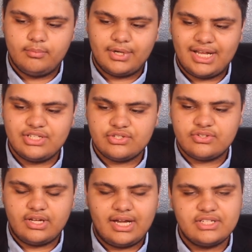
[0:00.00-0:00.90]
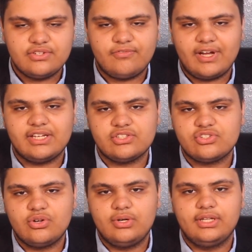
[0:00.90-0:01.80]
But I just find it
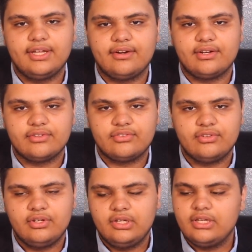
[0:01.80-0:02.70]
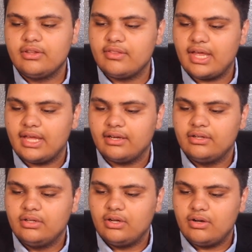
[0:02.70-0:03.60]
so hilarious that
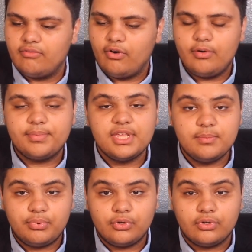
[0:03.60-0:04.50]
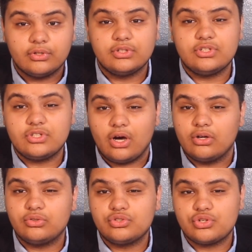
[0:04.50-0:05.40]
of all people,
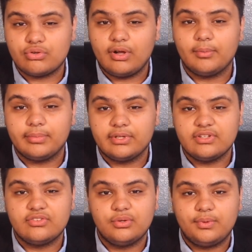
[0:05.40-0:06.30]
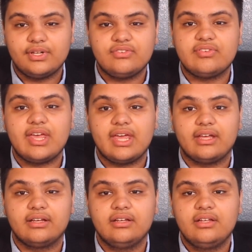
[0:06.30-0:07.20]
Donald Trump is the one
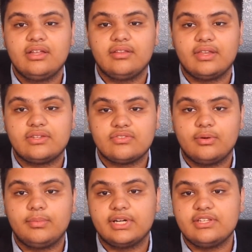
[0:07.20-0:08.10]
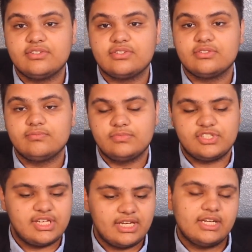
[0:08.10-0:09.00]
saying that somebody's
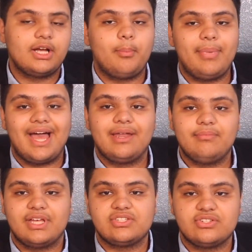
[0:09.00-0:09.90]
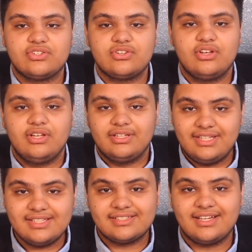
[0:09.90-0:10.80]
sending a bad message.
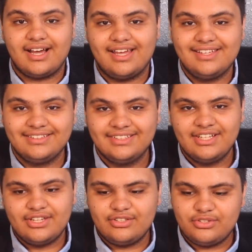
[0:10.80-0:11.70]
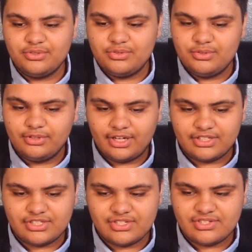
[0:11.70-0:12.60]
This guy, the dude who
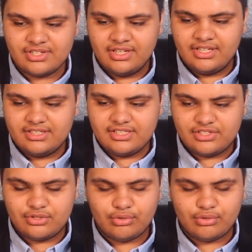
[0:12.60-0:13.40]
launches these